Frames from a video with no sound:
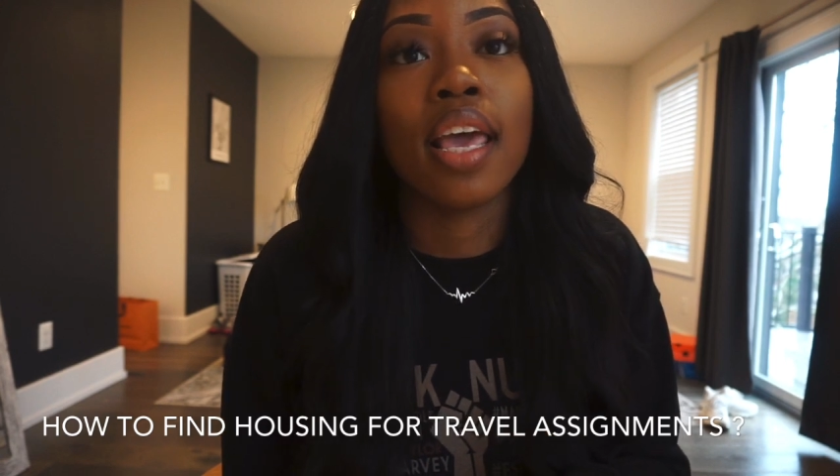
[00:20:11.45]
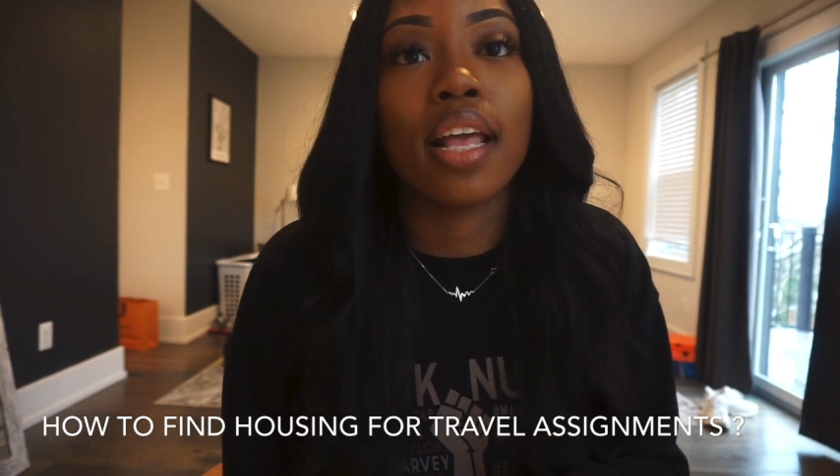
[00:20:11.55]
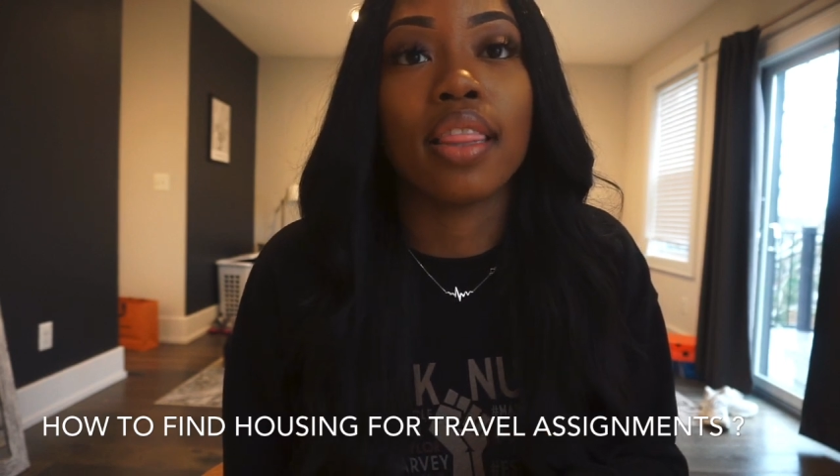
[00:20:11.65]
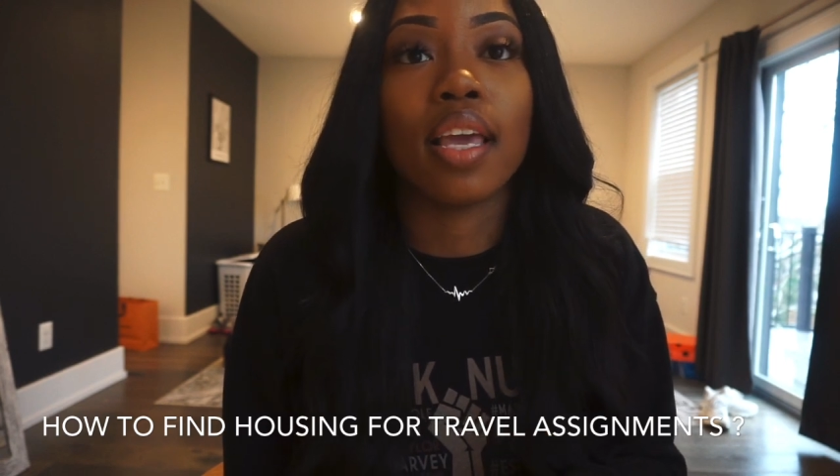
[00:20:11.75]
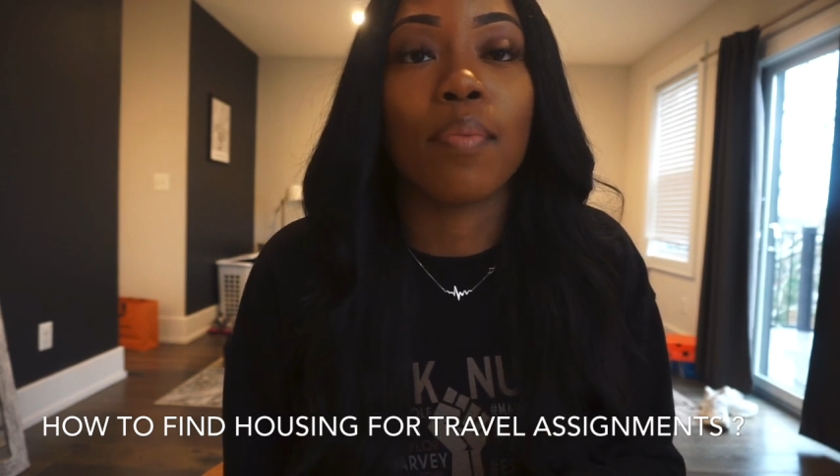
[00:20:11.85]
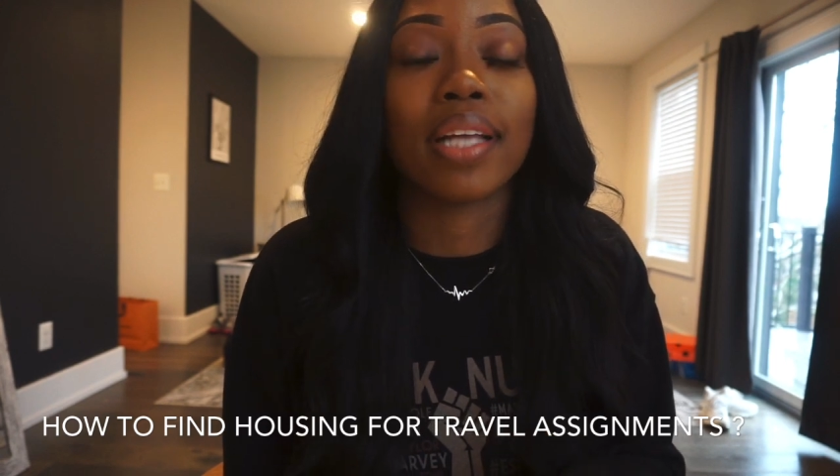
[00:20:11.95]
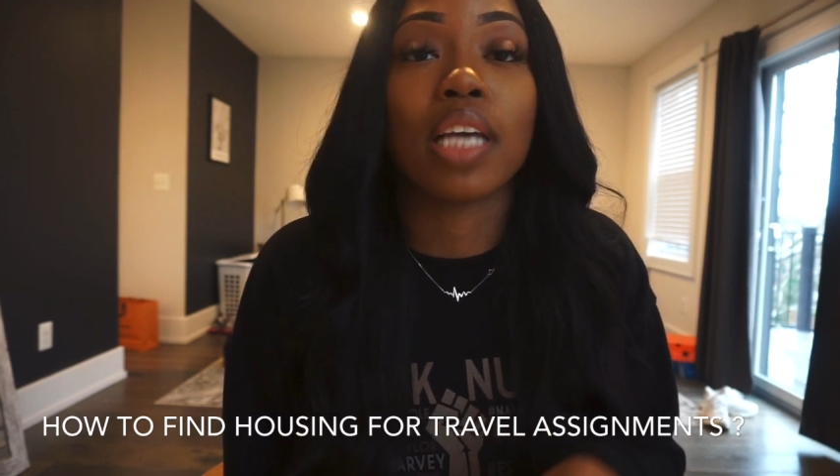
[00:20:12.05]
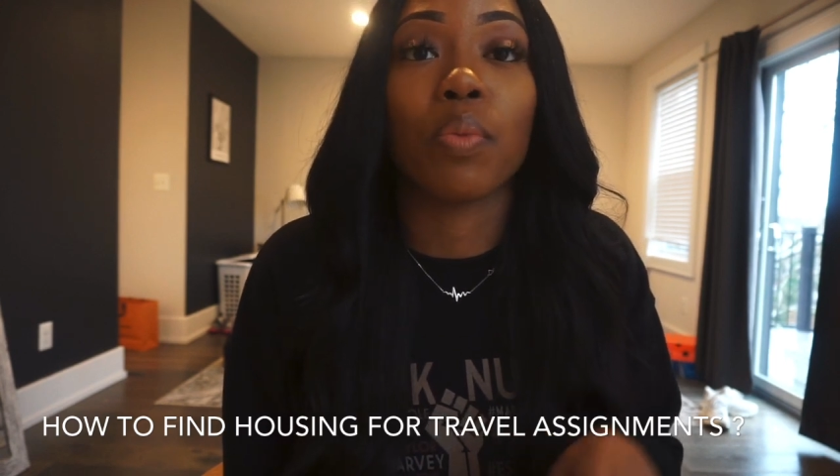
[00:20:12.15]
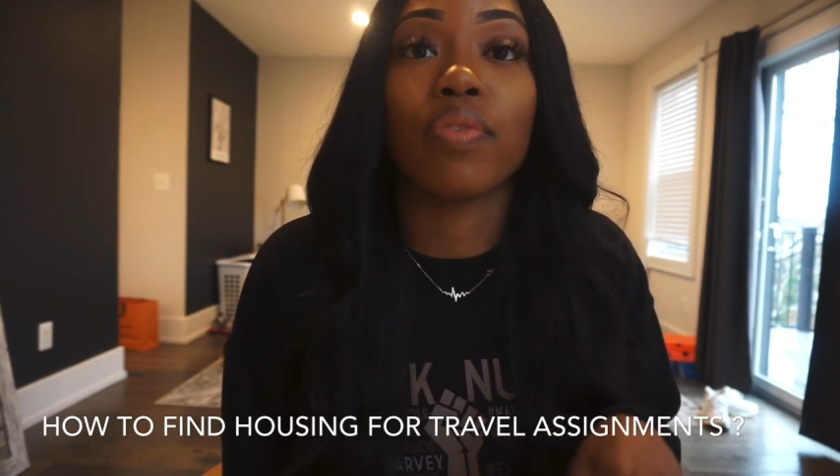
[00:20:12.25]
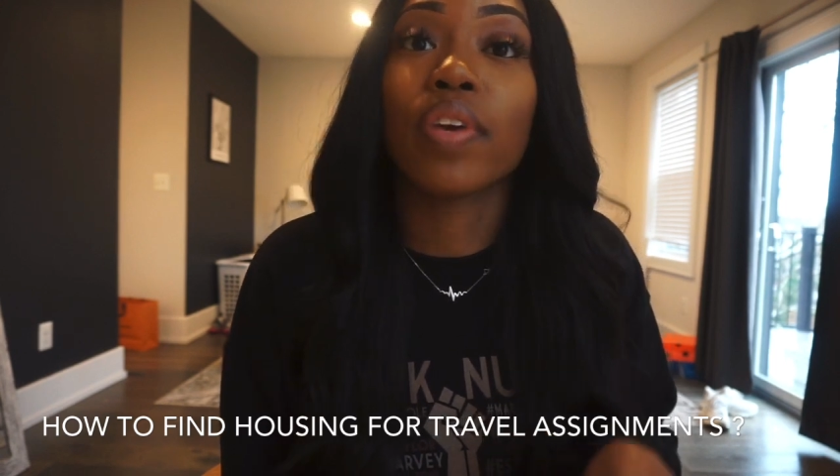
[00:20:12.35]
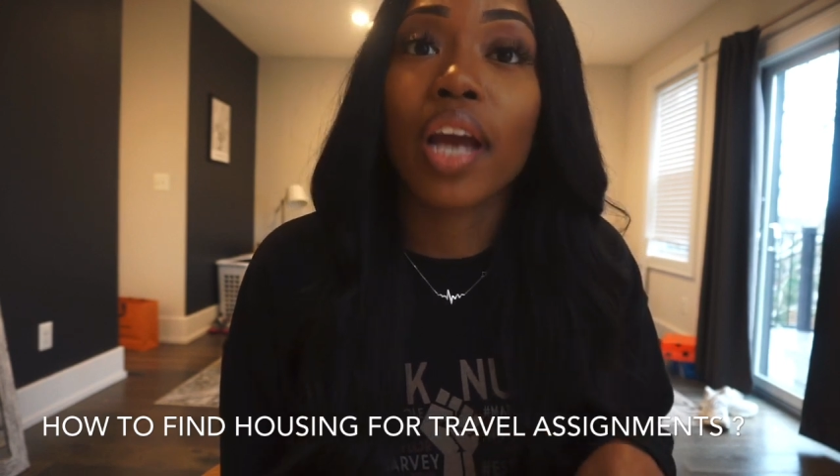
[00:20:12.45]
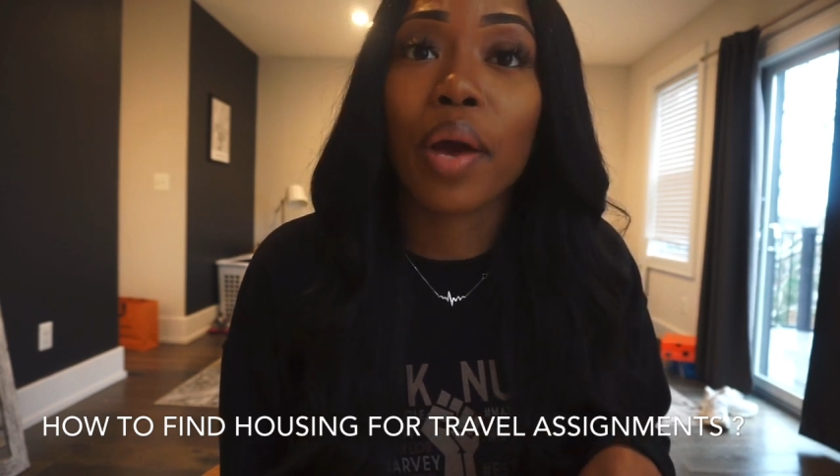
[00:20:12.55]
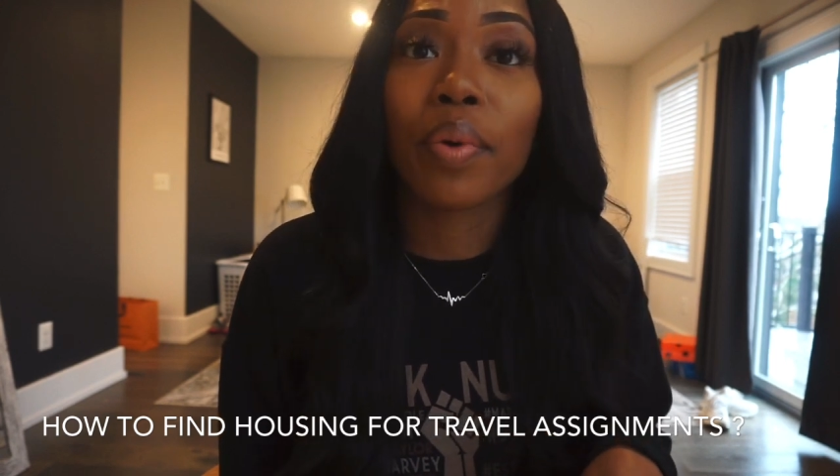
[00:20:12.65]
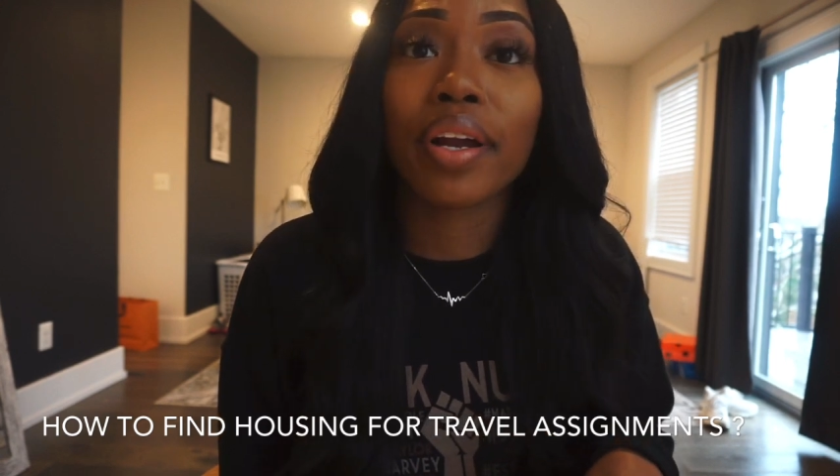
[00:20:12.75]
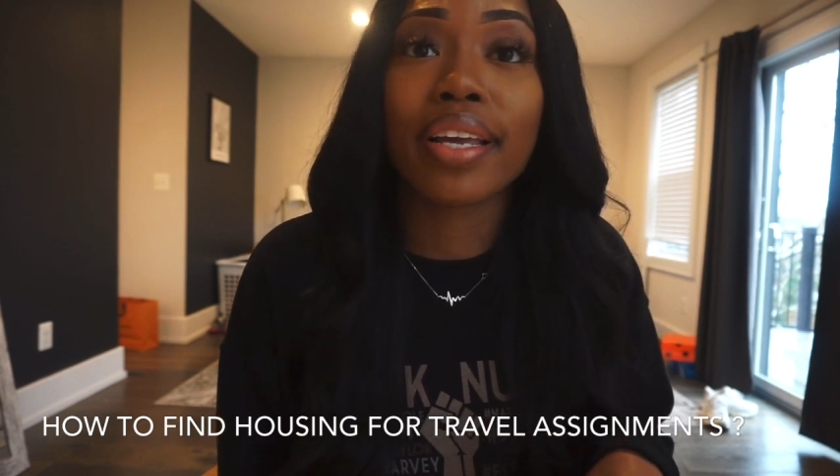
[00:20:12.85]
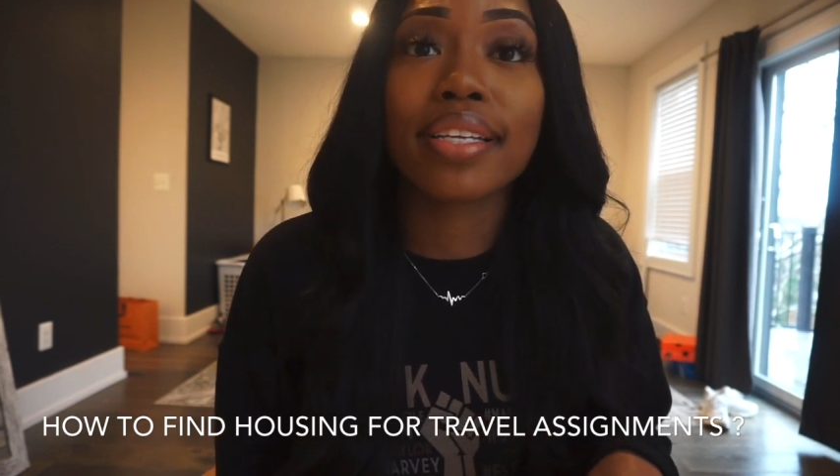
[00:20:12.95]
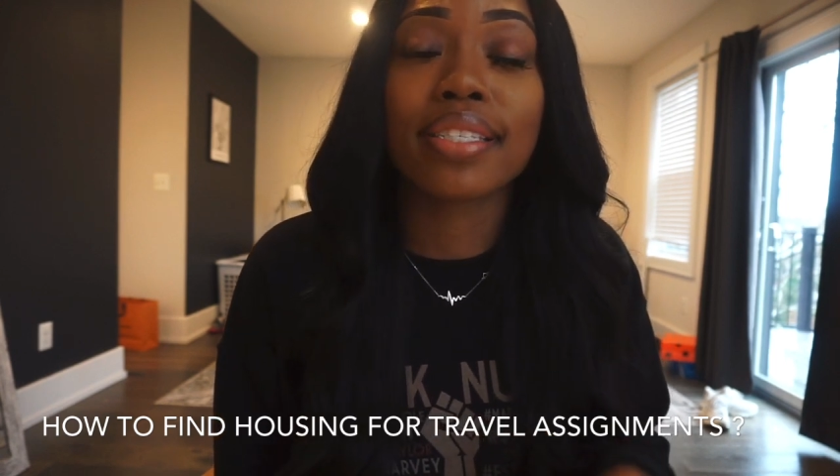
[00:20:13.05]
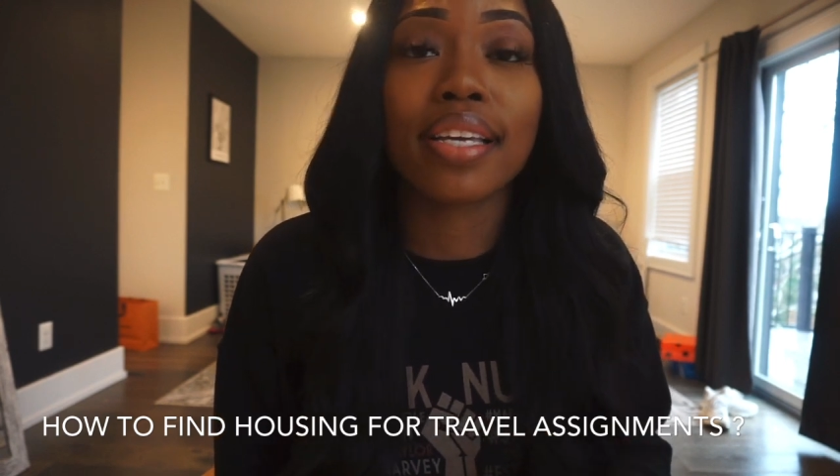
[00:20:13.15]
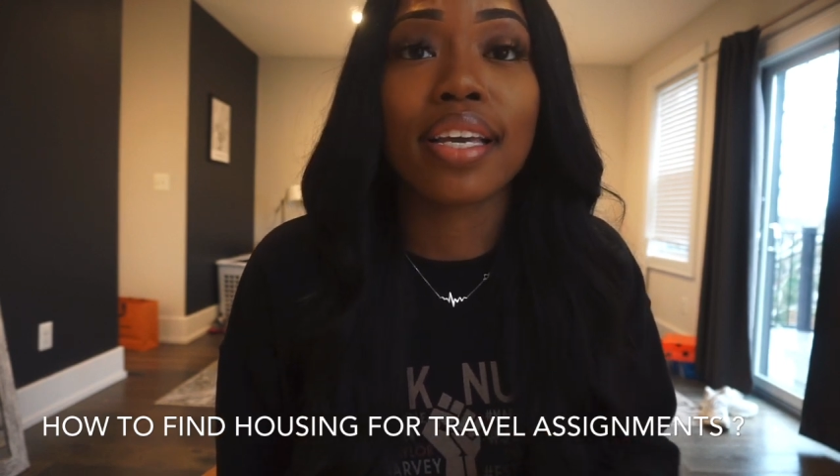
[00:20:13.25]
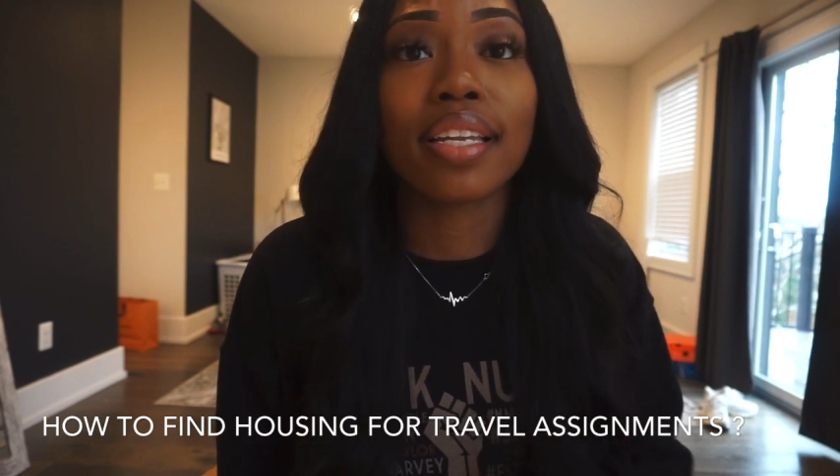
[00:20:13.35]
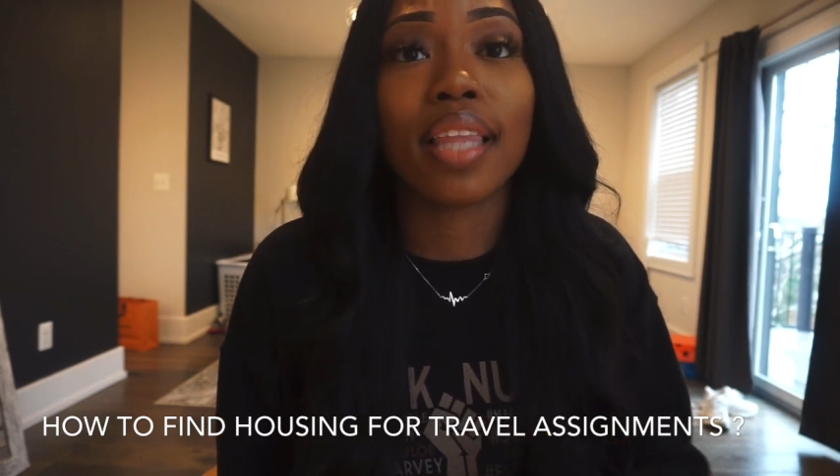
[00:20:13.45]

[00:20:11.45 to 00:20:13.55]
and then by the time we figure out we're going to extend,